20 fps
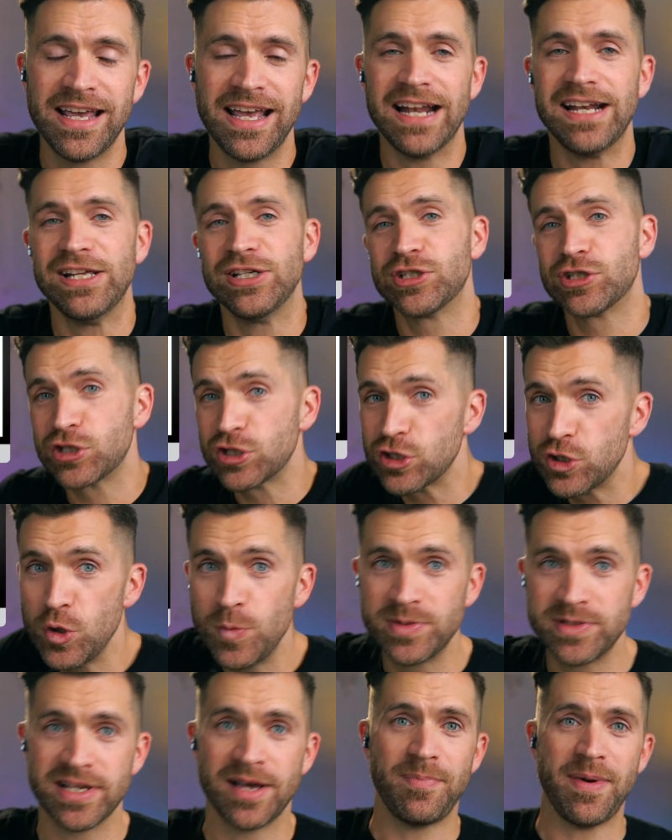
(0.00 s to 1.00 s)
And he
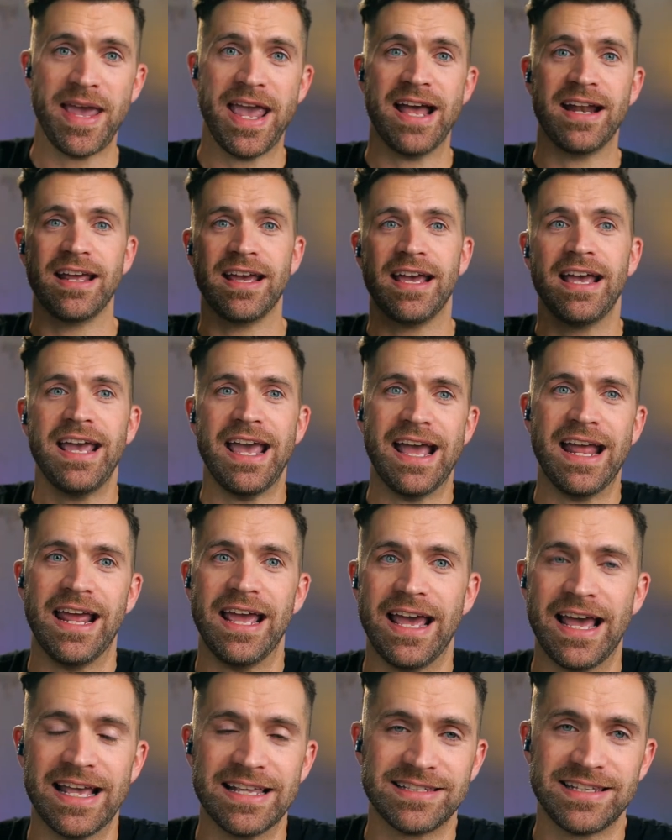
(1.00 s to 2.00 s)
scoops up Anna
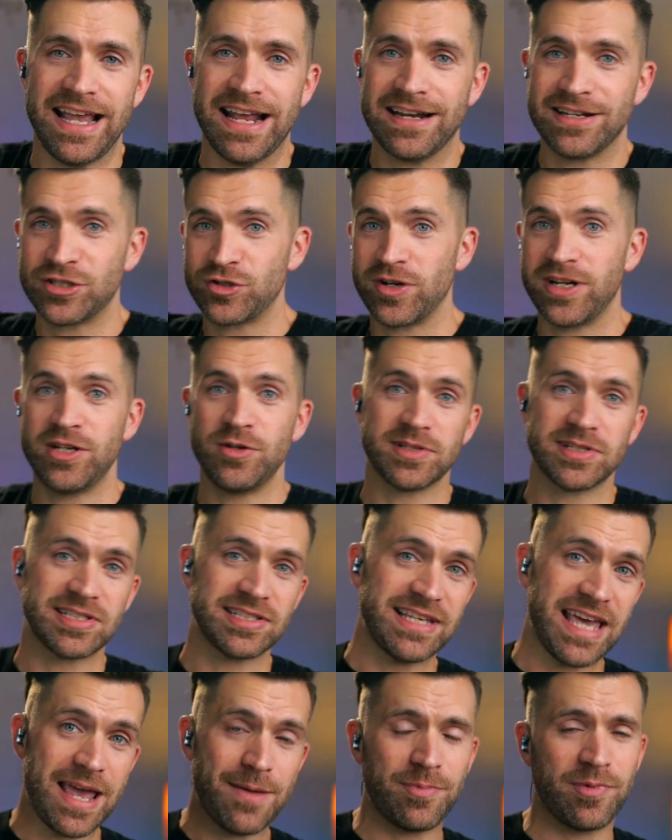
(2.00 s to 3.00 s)
as Anna's trying to
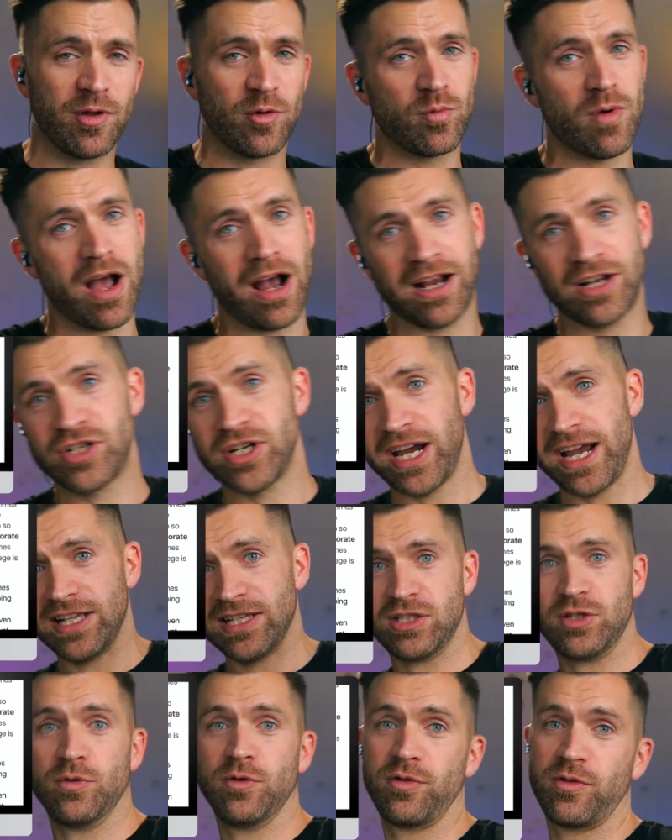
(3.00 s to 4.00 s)
escape the rock
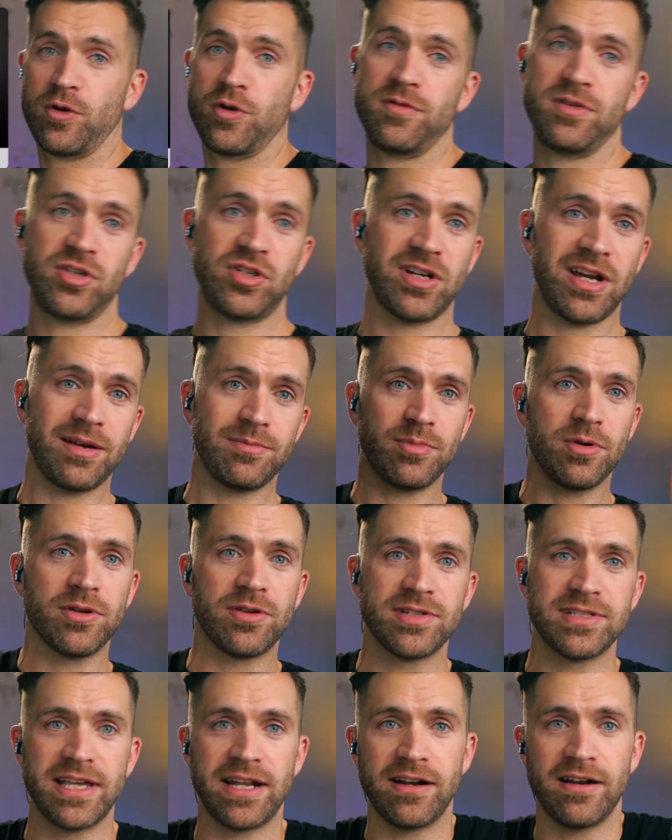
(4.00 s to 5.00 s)
giants who are throwing these giant
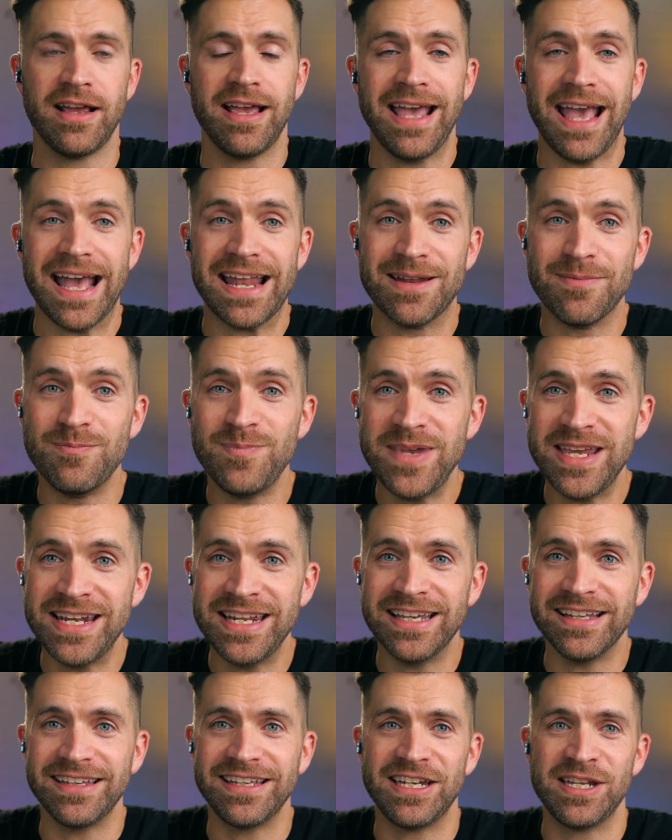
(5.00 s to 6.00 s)
boulders at her. And
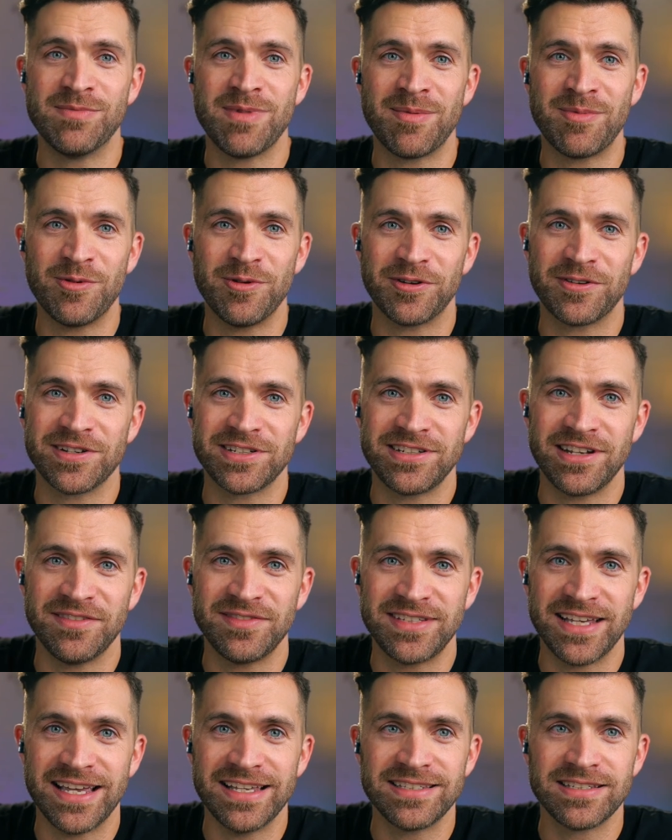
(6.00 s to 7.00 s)
immediately, do you remember what Kristoff
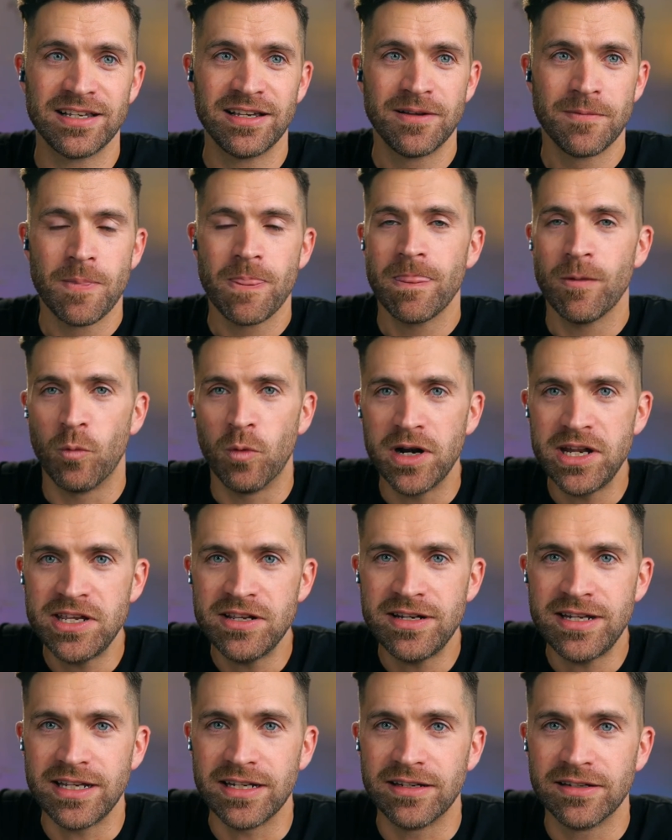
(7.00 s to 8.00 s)
says? What do
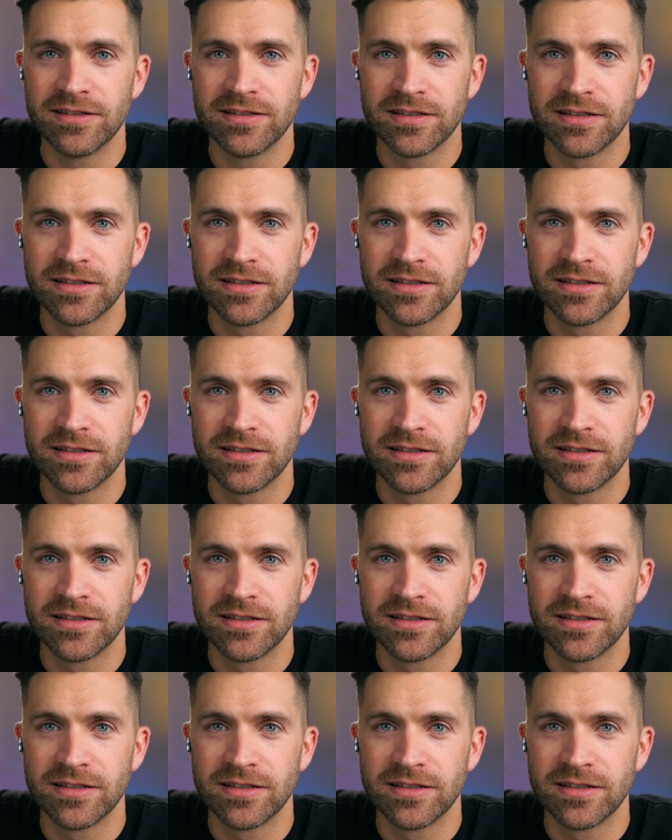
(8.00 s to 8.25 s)
you need?